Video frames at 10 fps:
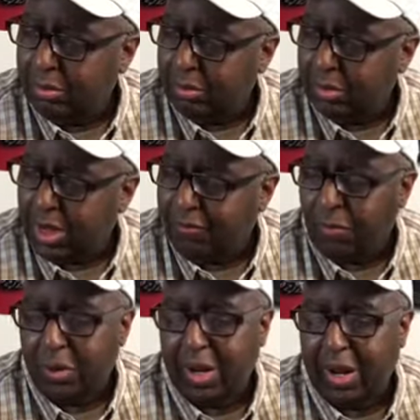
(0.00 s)
it's got
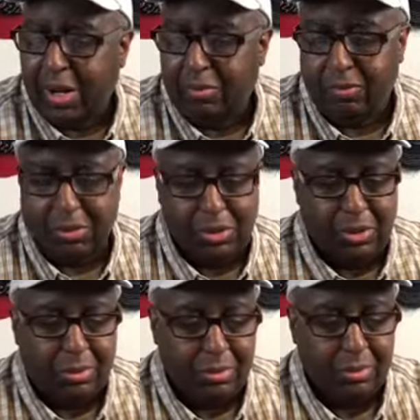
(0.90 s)
4.5, which
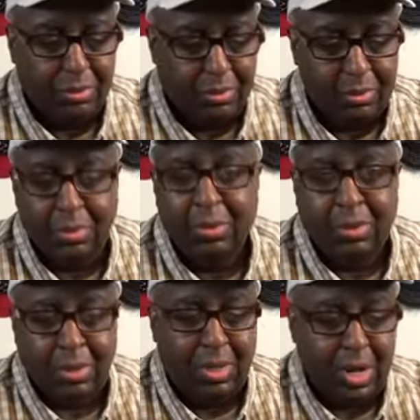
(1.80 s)

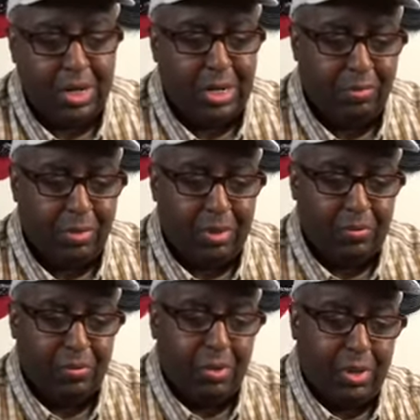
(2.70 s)
I'd give it about
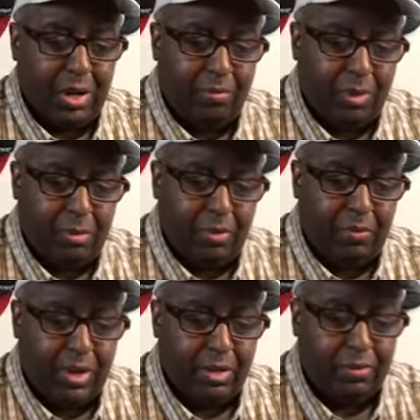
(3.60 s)
4.5, maybe
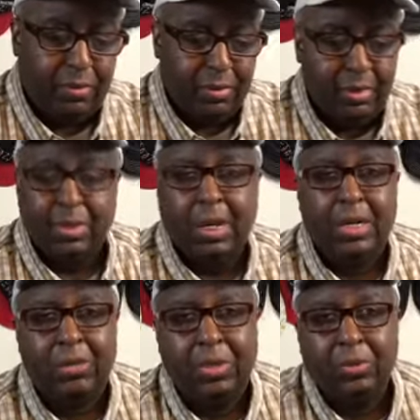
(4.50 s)
5. I
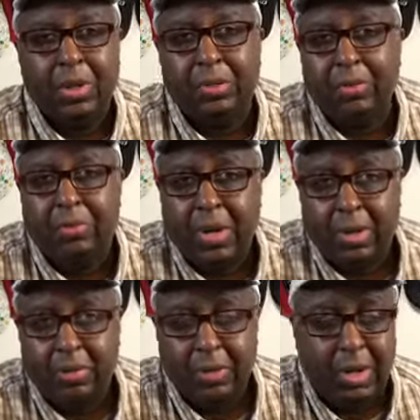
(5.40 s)
definitely would give it
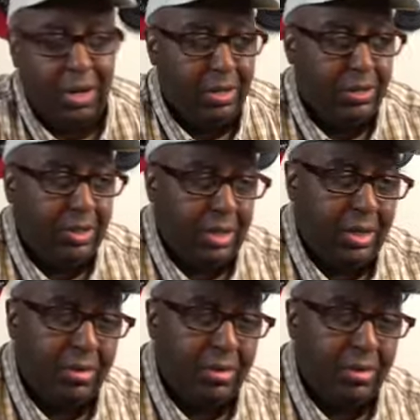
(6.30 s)
5, honestly.